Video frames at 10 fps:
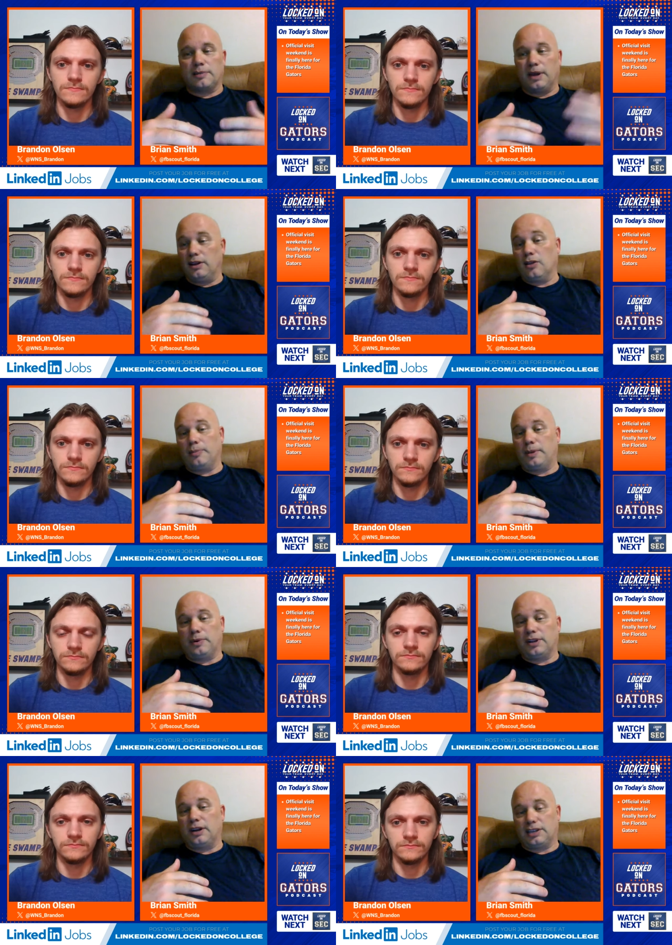Speaker 1: commit and other people
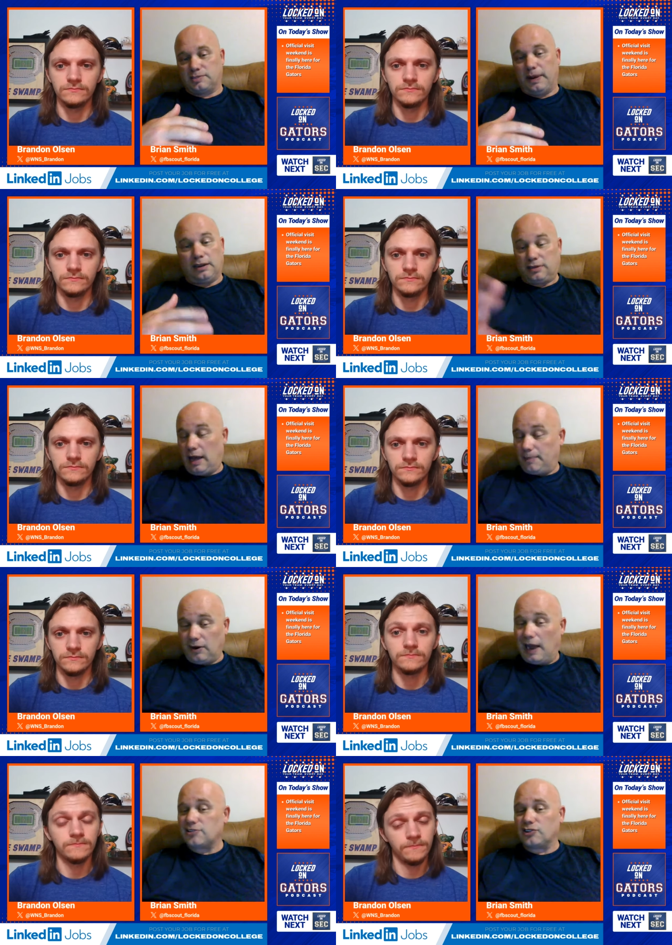didn't expect. Happened
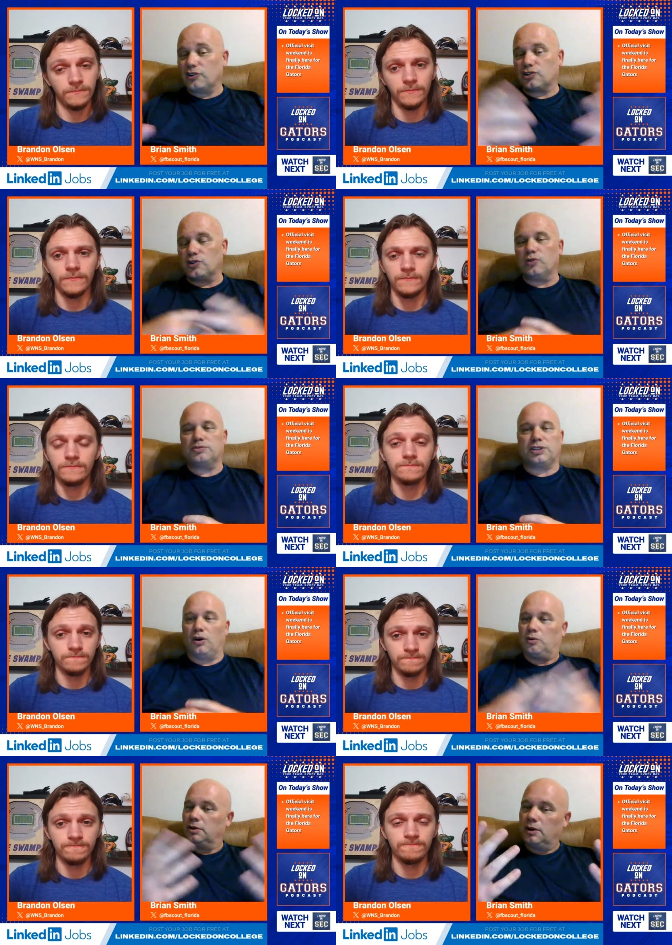last year too.
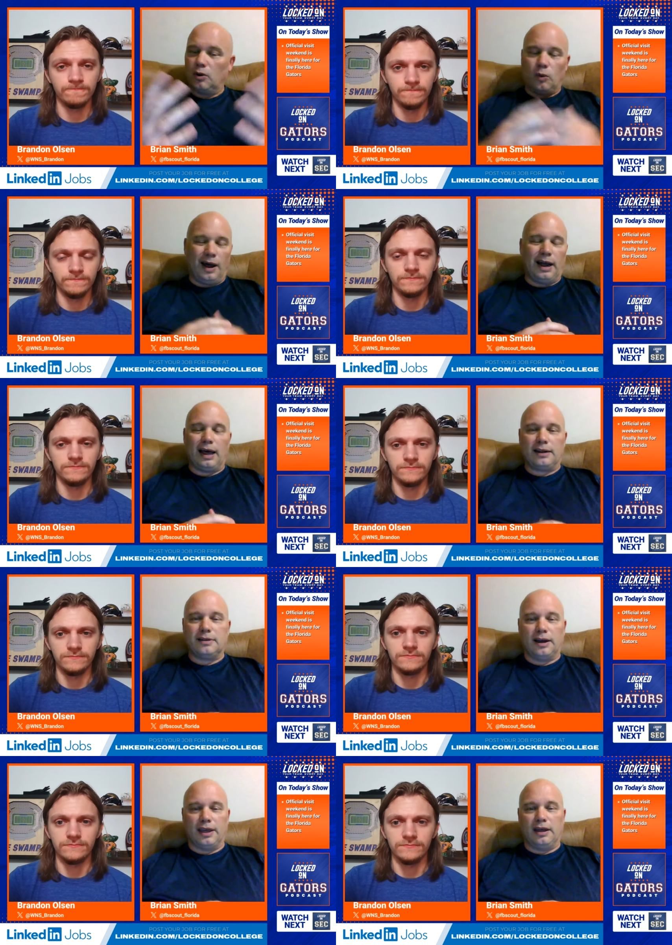So why not
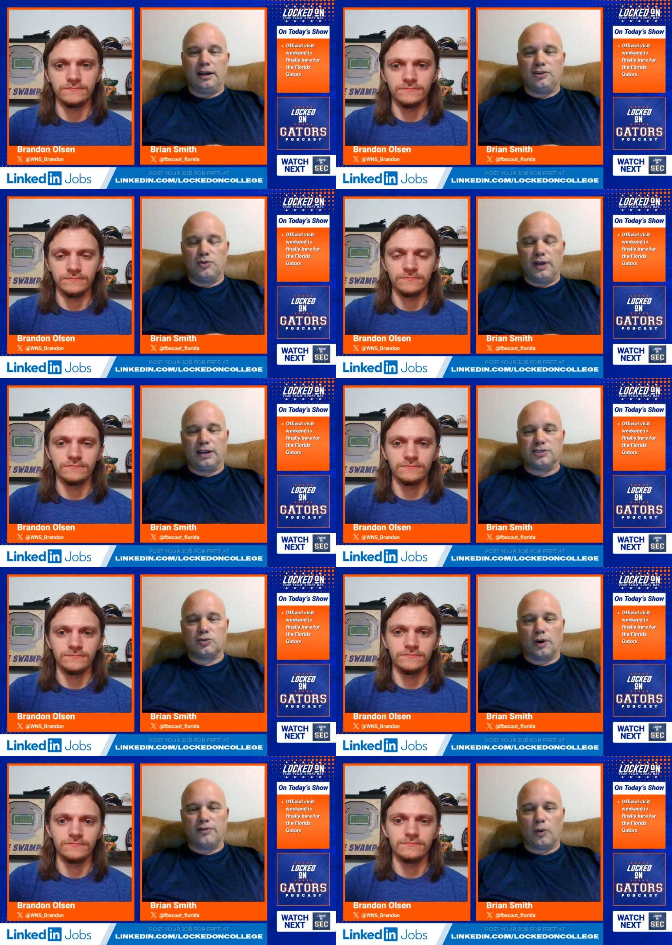again in
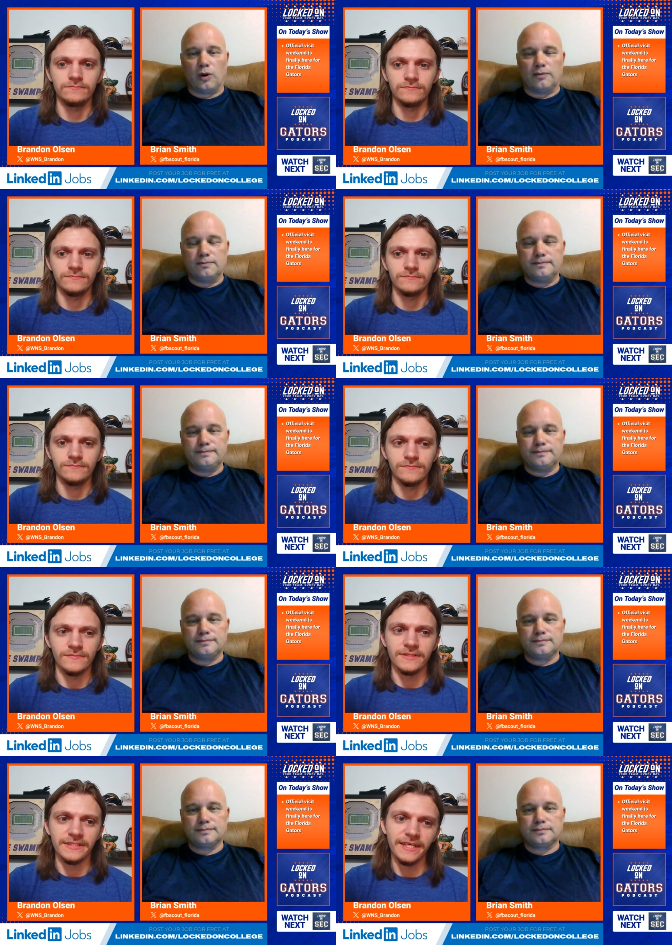2024?
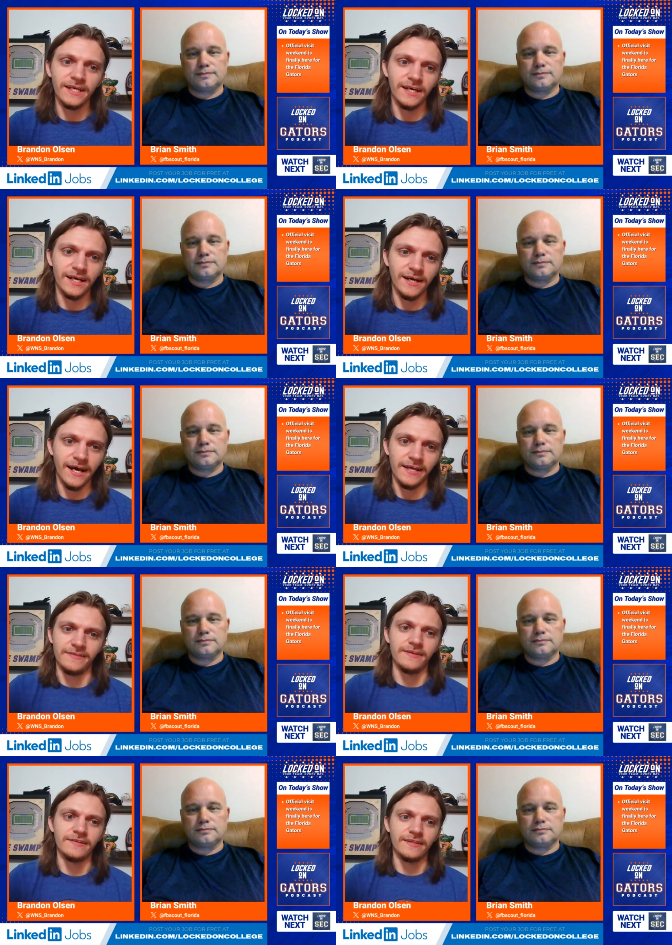
Speaker 2: Yeah, uh, I
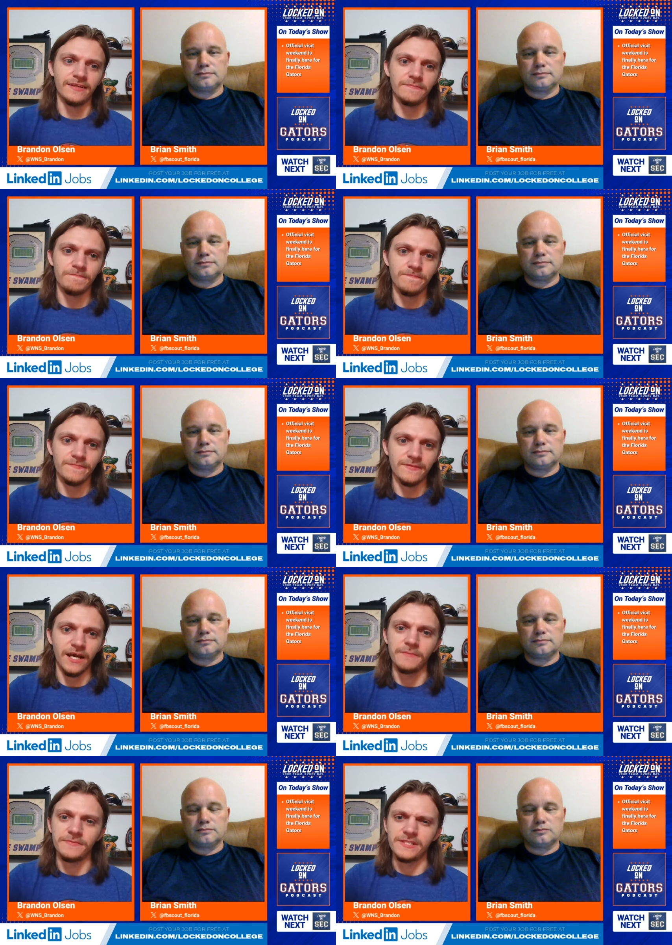think that I'm